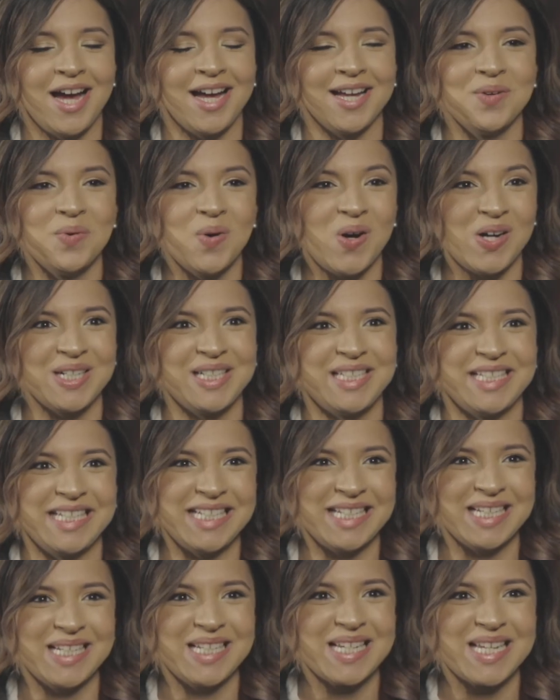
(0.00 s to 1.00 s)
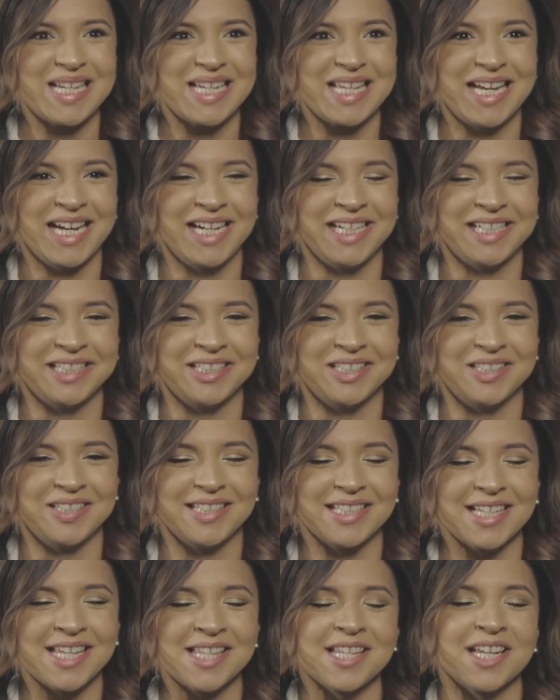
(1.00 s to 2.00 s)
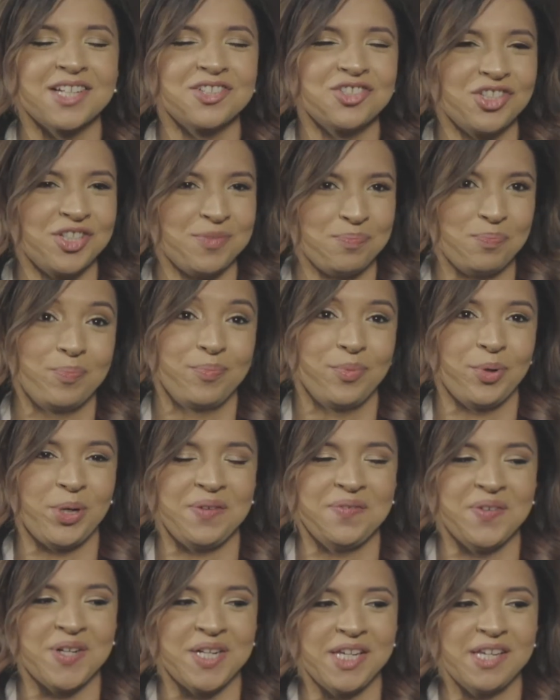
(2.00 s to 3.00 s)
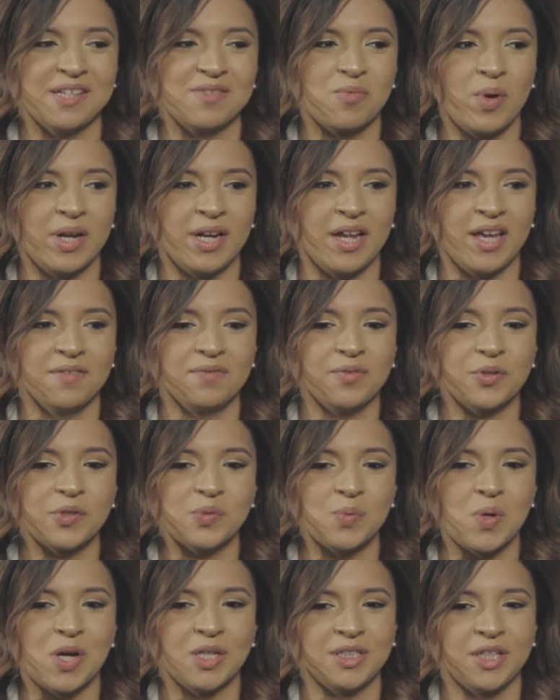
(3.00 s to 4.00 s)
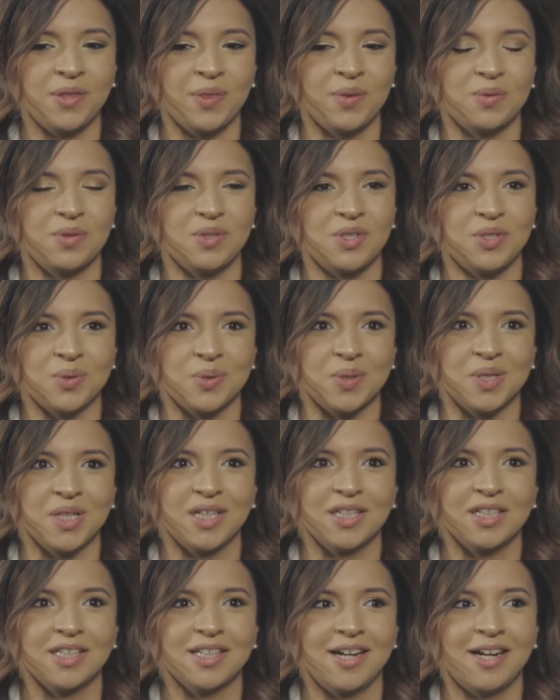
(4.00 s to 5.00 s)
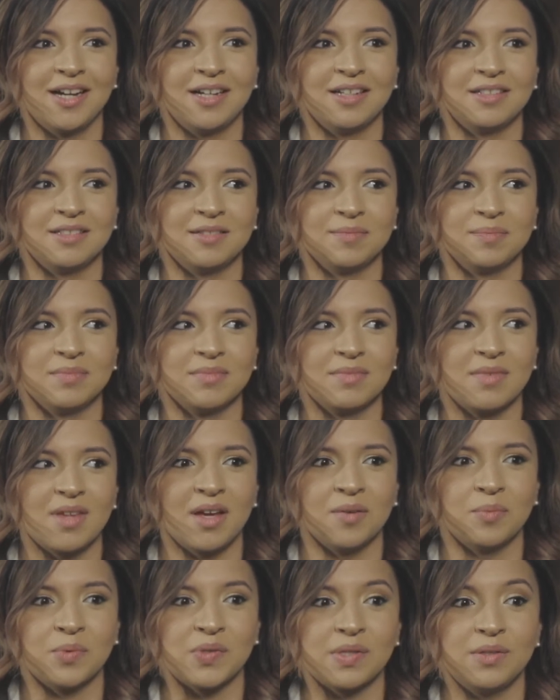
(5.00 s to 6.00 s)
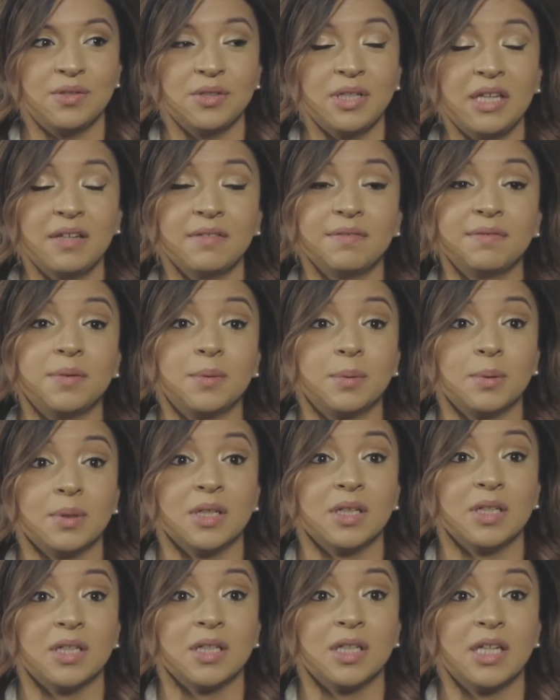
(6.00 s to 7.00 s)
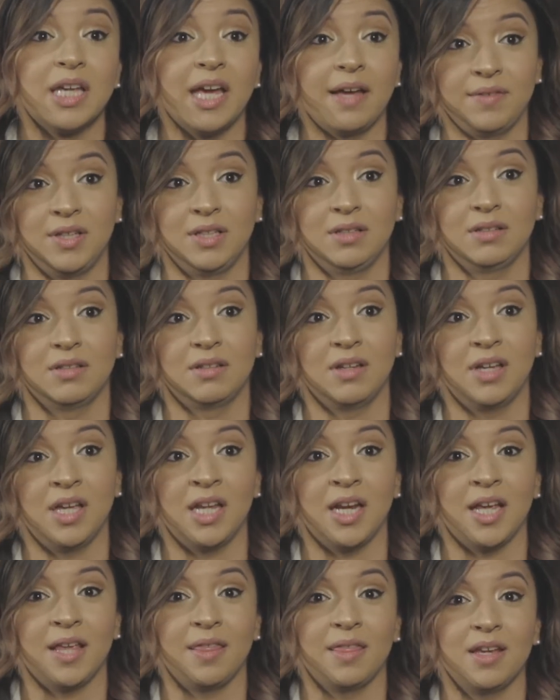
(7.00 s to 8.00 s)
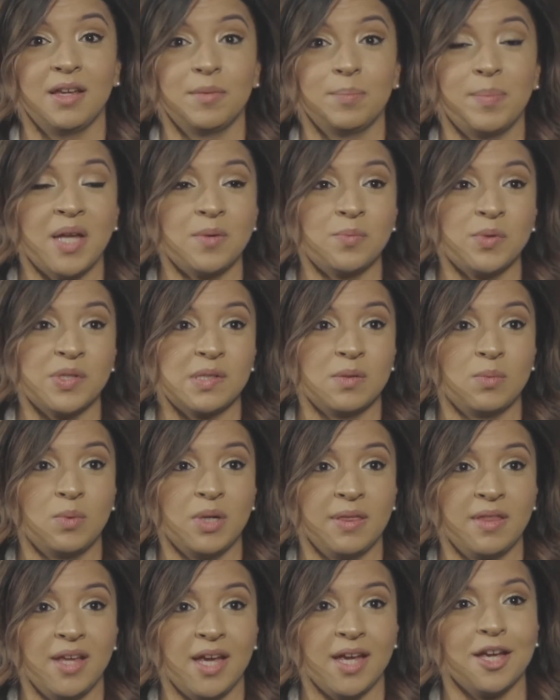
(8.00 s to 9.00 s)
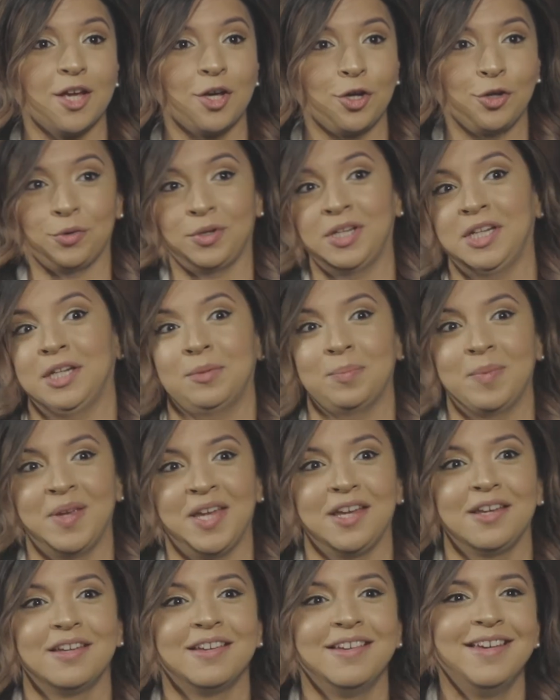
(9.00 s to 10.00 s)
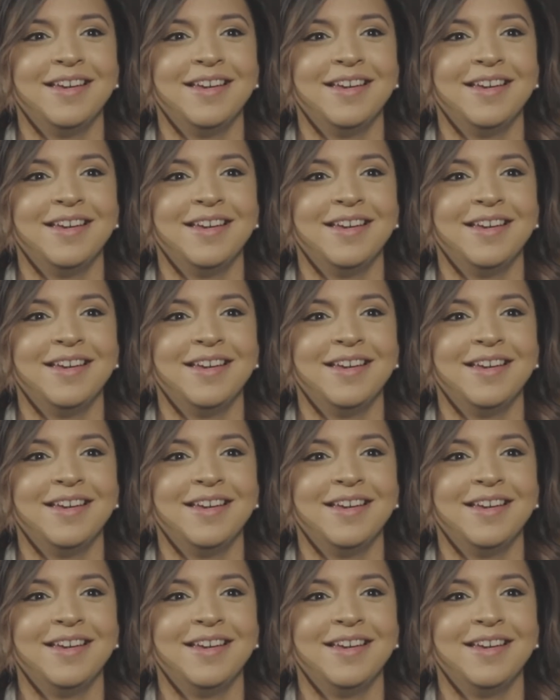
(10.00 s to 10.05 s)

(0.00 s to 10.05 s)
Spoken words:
I walked in, it's actually pretty funny. When I first walked in through the door, I was looking for Kevin, and I think Ben was the one that greeted me.